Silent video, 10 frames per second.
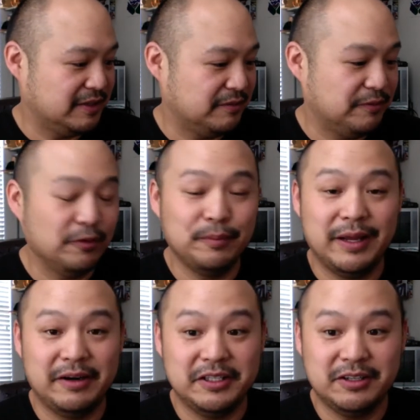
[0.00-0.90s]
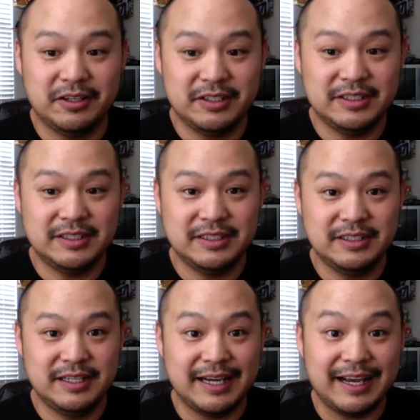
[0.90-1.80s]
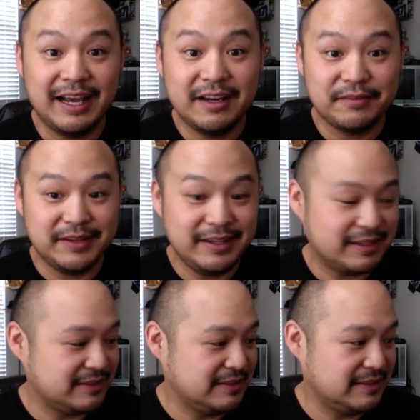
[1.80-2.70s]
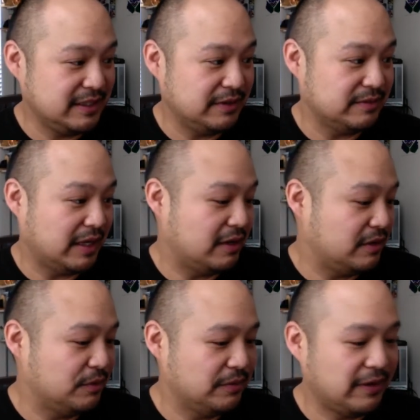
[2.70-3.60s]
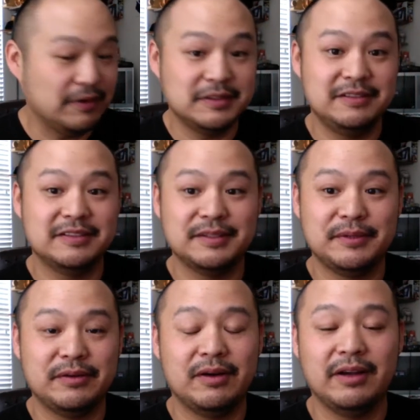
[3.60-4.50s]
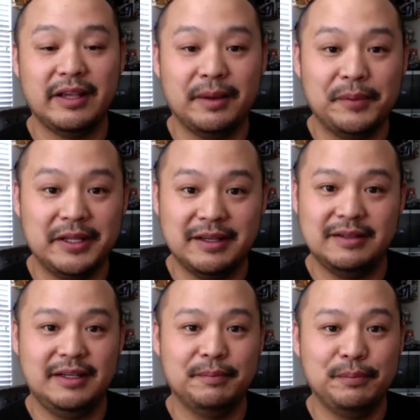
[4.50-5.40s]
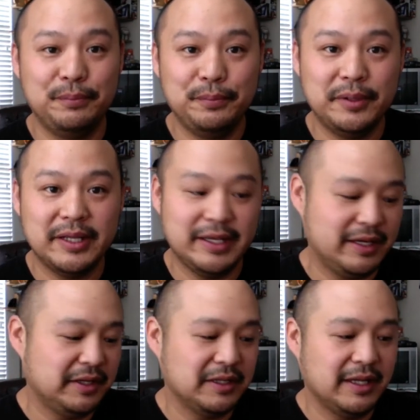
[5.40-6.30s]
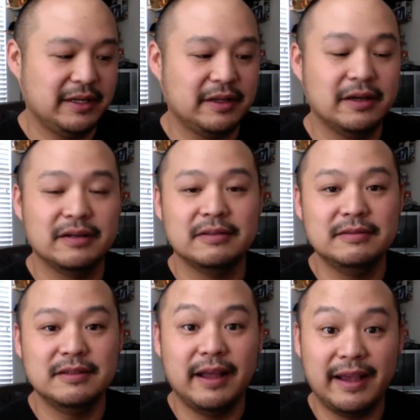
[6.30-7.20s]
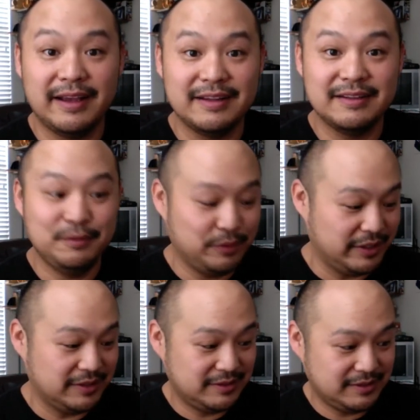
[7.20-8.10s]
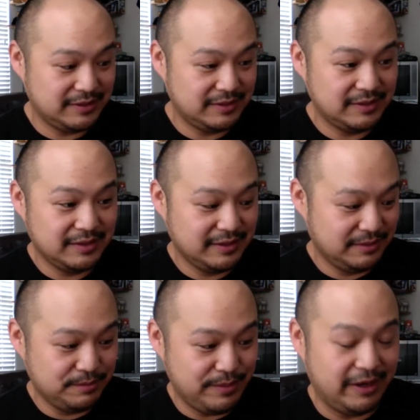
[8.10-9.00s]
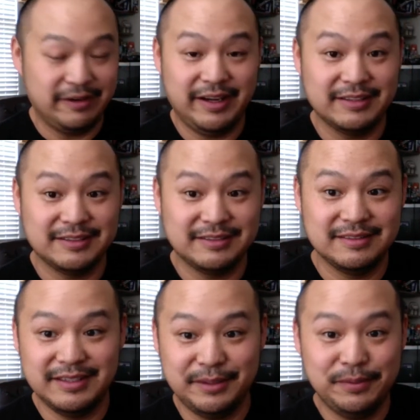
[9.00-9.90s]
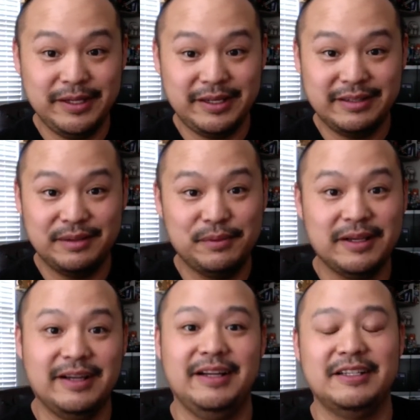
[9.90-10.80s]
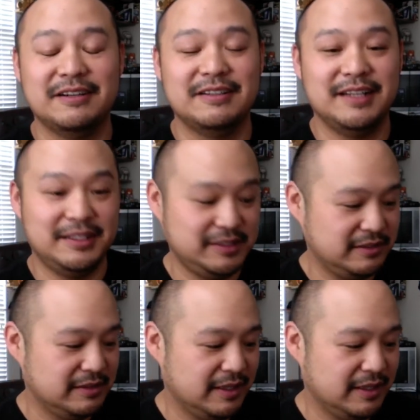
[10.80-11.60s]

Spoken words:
full battery charge out of this. I don't know if I was doing something wrong. I mean, you plug it in, you let it go, and when its battery has depleted, you plug it in and charge that too.